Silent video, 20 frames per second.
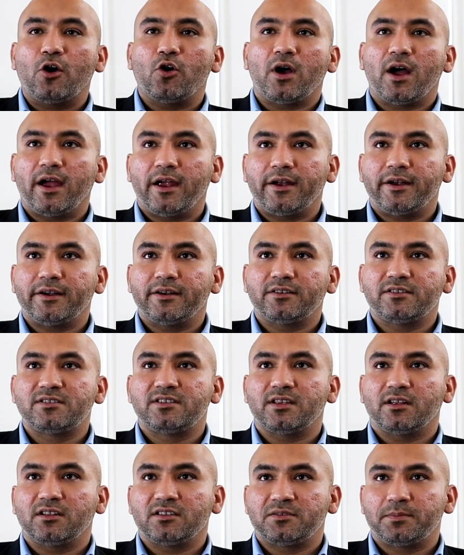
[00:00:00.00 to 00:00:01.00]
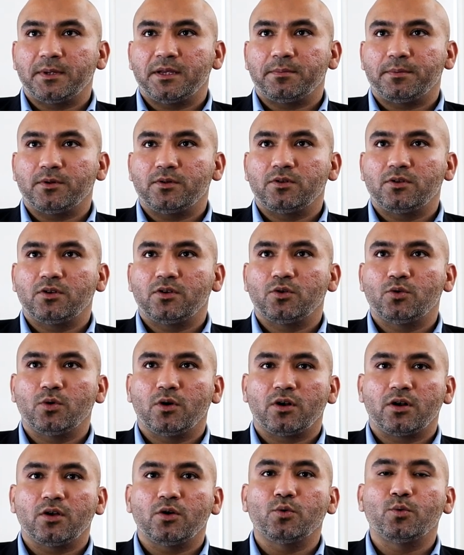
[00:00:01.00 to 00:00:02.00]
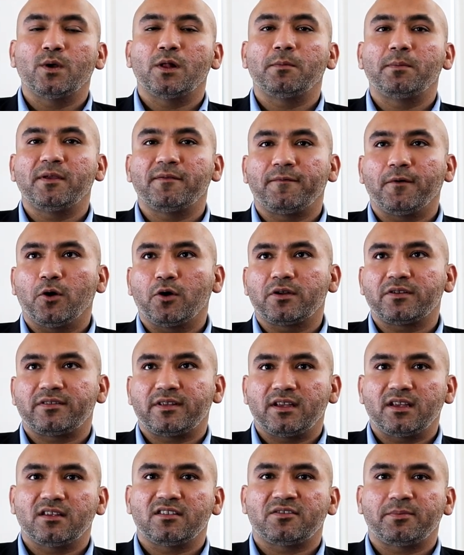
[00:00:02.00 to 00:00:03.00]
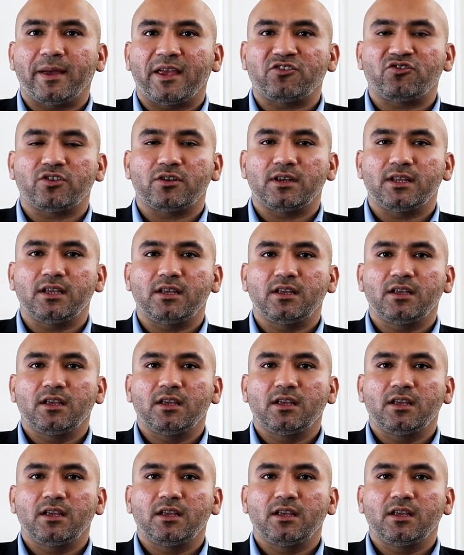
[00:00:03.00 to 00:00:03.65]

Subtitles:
hired salespeople who will be focusing especially